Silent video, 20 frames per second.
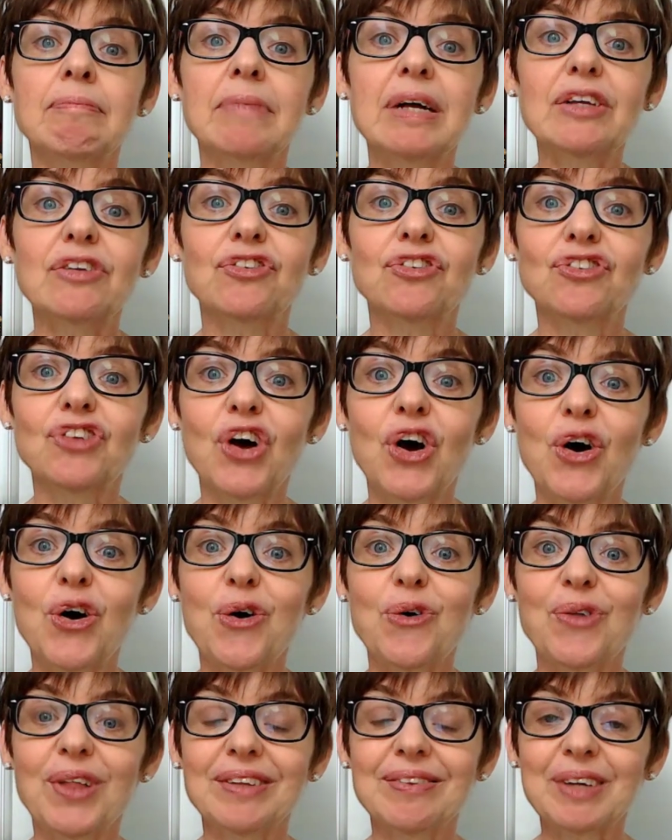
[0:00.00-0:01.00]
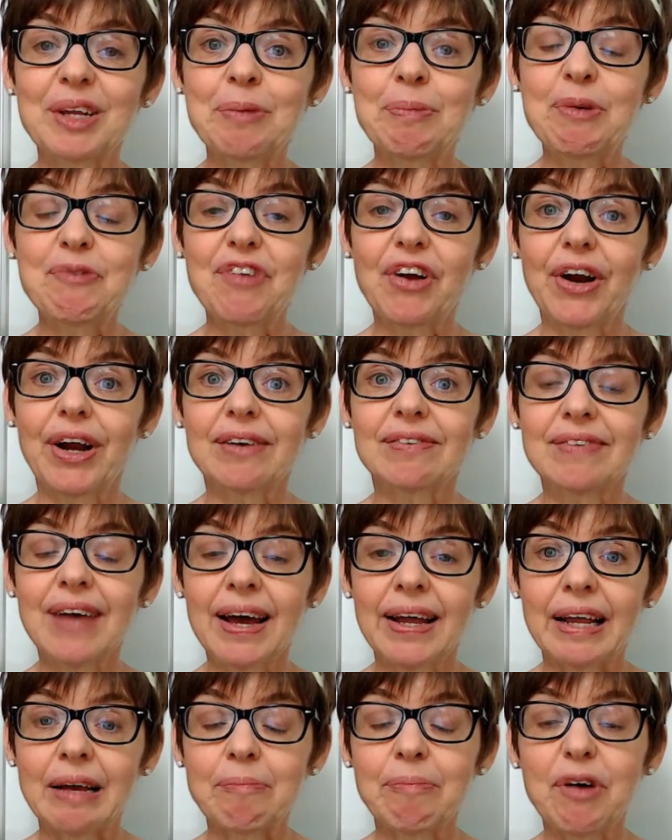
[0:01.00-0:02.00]
So that's going to be very
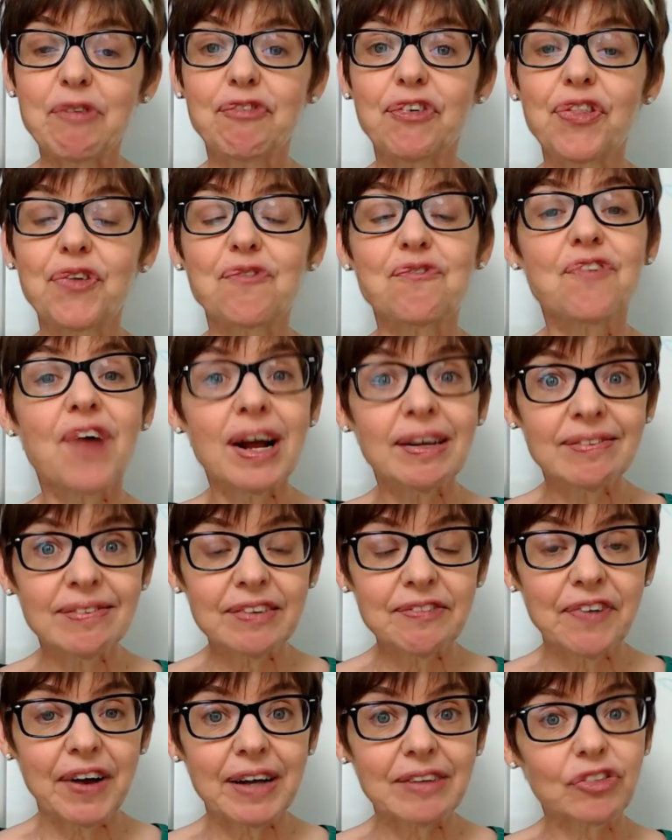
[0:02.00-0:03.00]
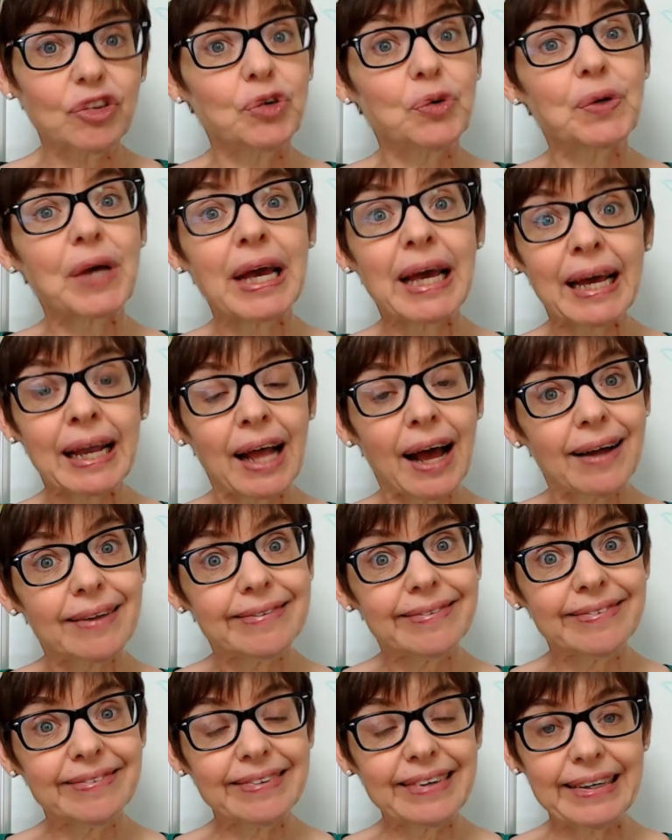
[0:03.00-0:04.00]
exciting. But for the rest of us who cannot
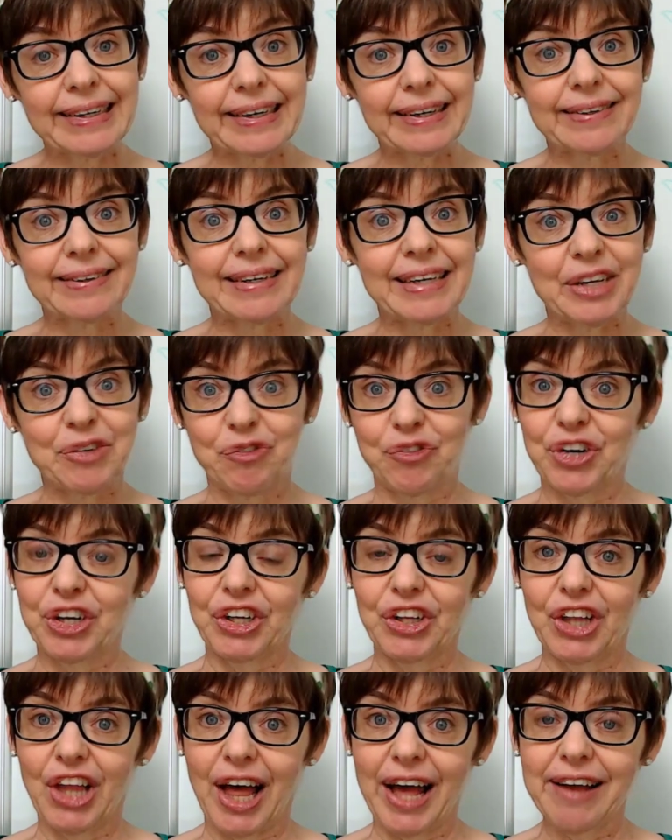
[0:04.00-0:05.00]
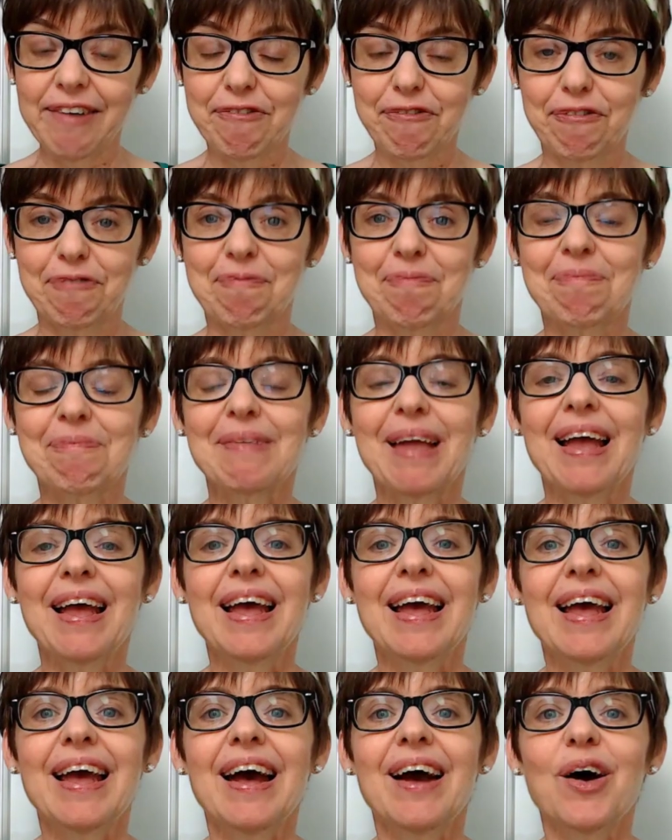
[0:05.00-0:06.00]
see it in real life,
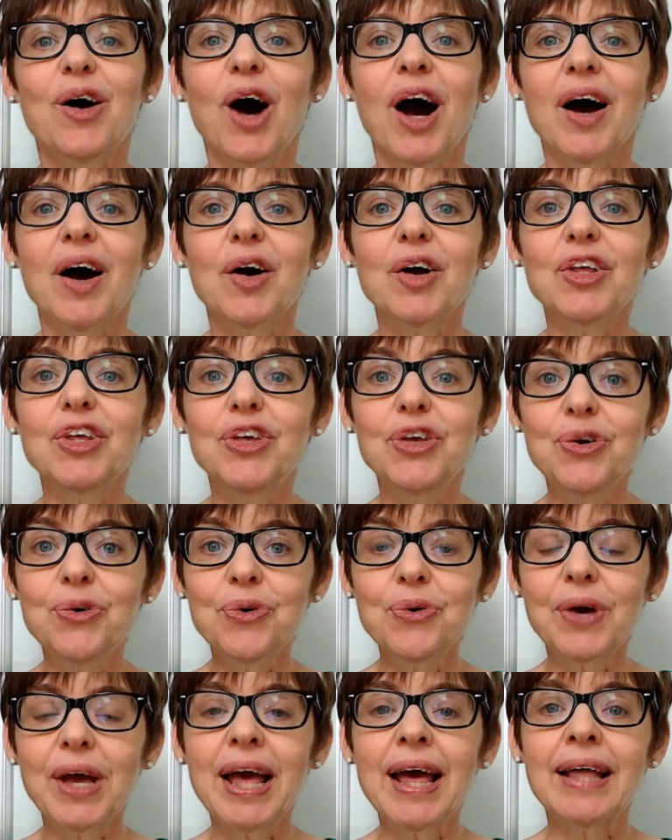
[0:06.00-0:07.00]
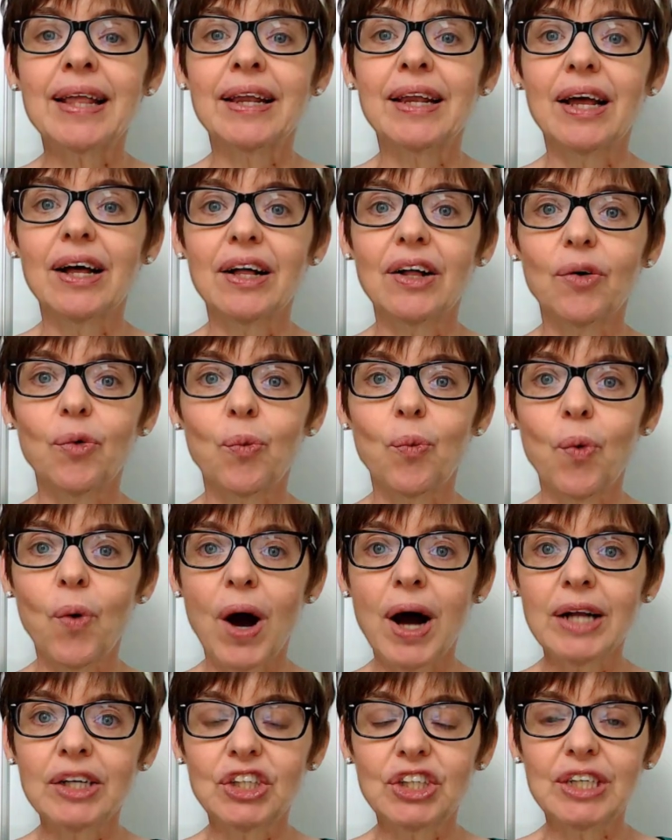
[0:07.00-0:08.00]
you can
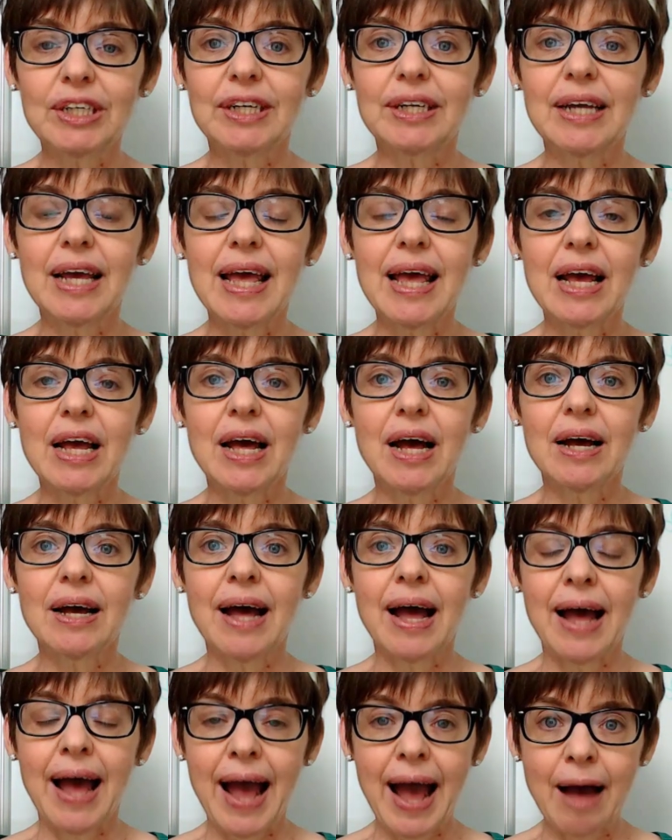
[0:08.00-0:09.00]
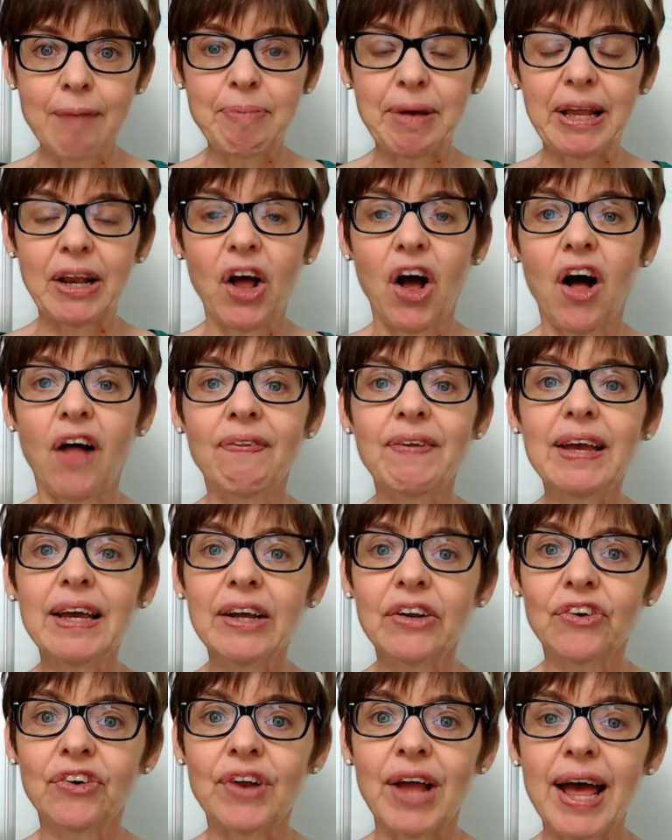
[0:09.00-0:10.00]
watch it happen on the
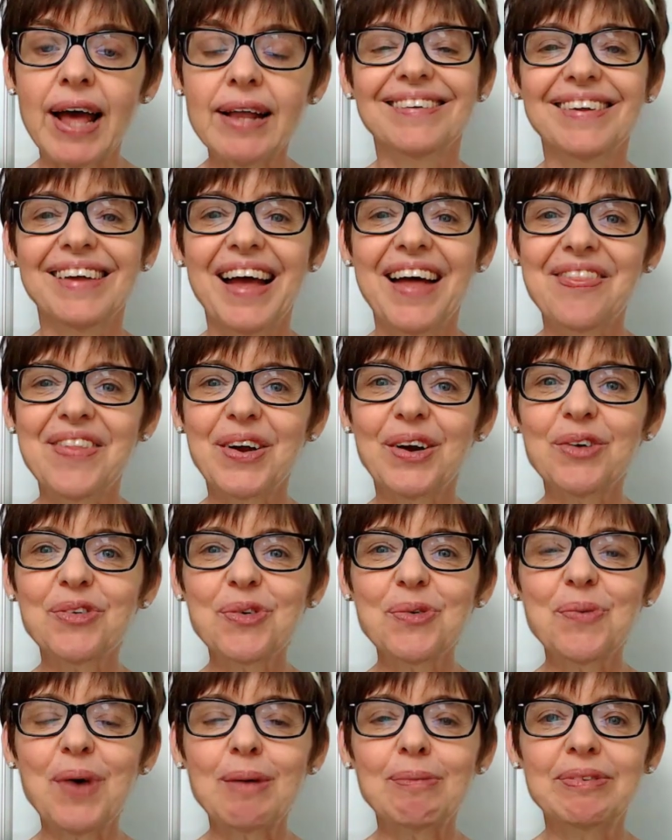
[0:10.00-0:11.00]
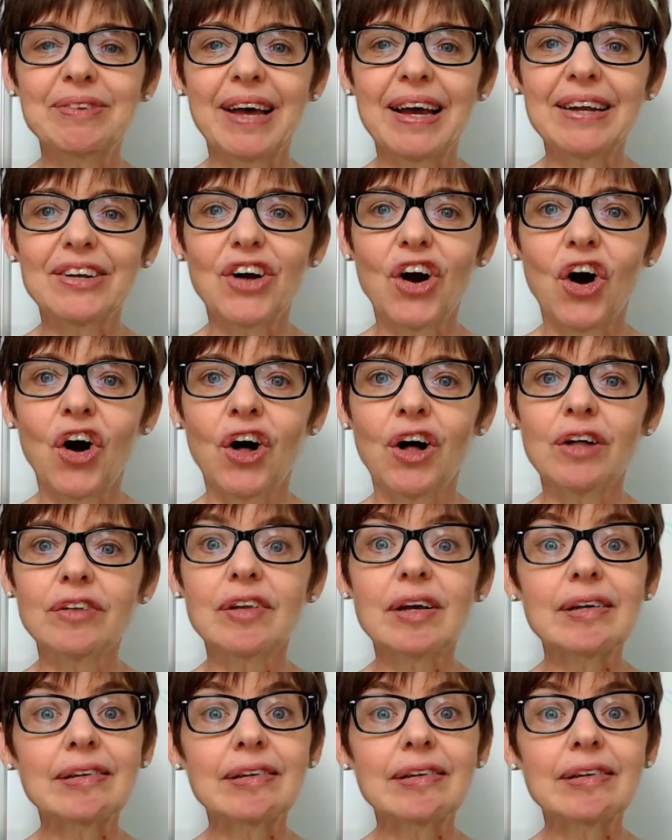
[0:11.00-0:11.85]
internet, and there's a website called